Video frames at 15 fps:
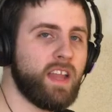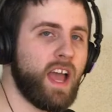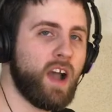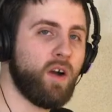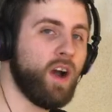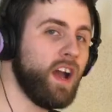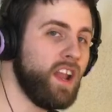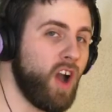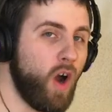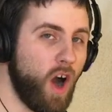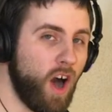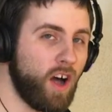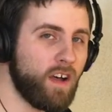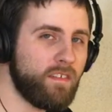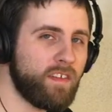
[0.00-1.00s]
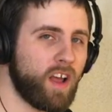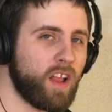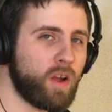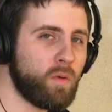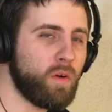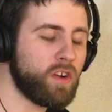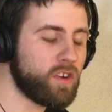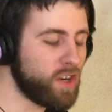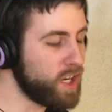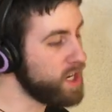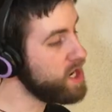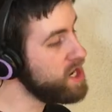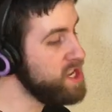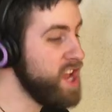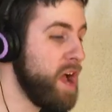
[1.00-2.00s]
Now, I know all of y'all are
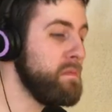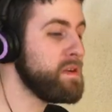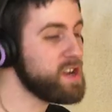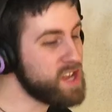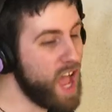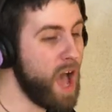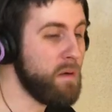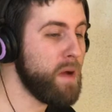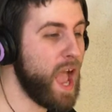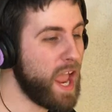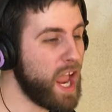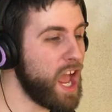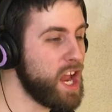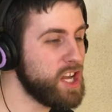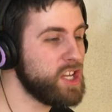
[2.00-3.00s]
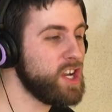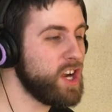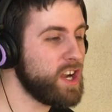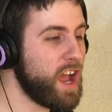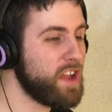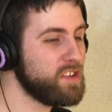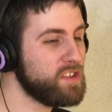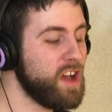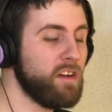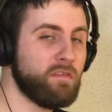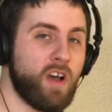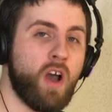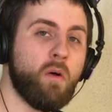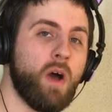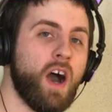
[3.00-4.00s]
wondering, Numbers, how am I going to stir that
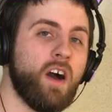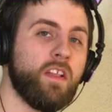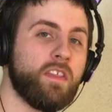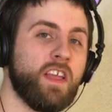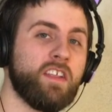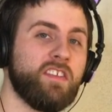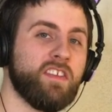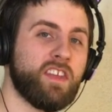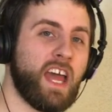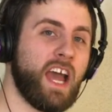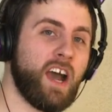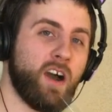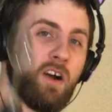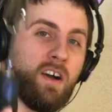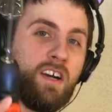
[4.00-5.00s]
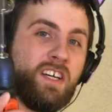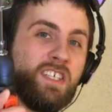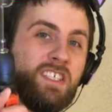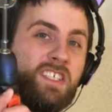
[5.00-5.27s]
stuff? Well, this is how.